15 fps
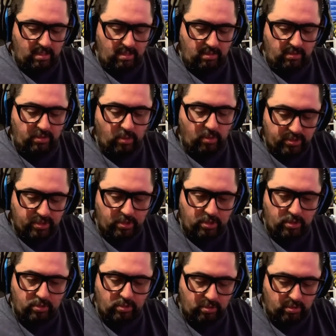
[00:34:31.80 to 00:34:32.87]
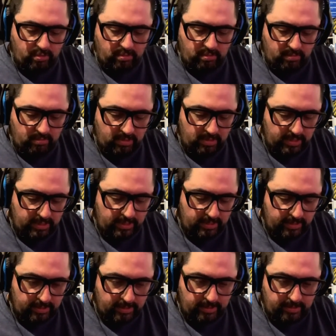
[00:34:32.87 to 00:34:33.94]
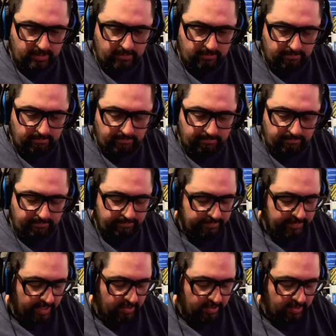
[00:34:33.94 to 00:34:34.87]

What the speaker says: those are cool. They